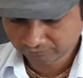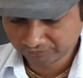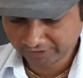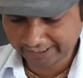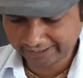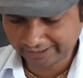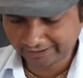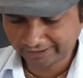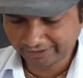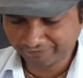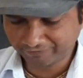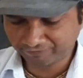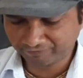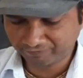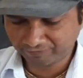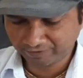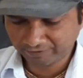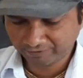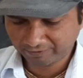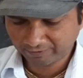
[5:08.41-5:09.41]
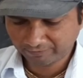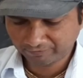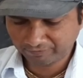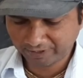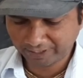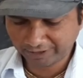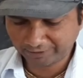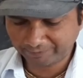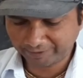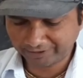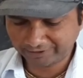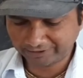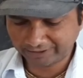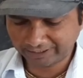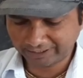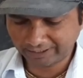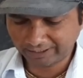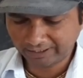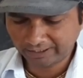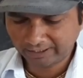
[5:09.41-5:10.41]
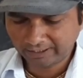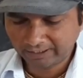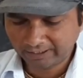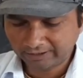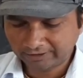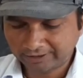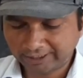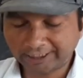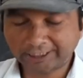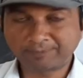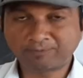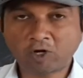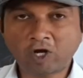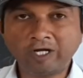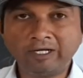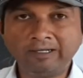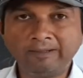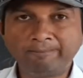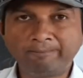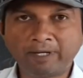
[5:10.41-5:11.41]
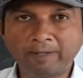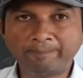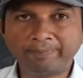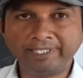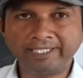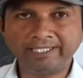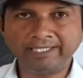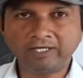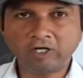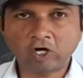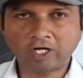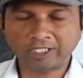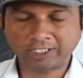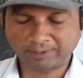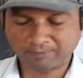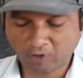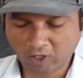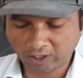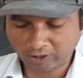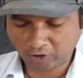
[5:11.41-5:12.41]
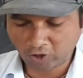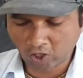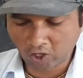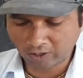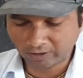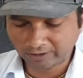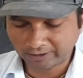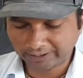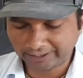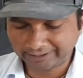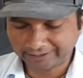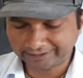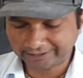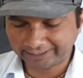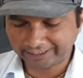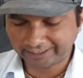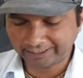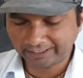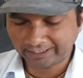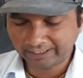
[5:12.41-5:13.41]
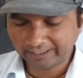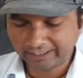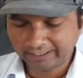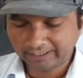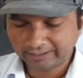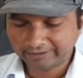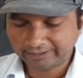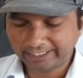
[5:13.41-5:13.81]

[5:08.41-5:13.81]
Then in the first picture, the small puppy or small dog is seen.